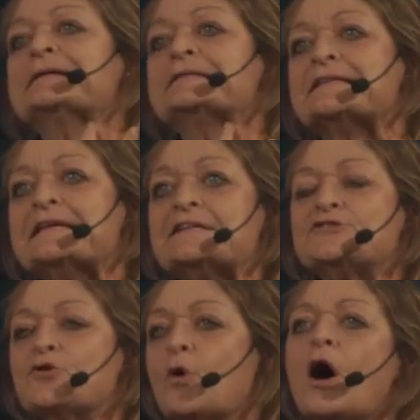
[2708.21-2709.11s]
teach
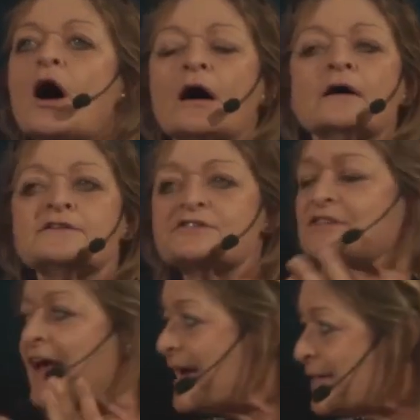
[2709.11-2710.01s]
your
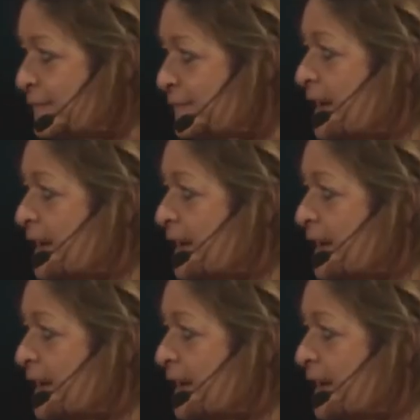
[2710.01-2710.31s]
staff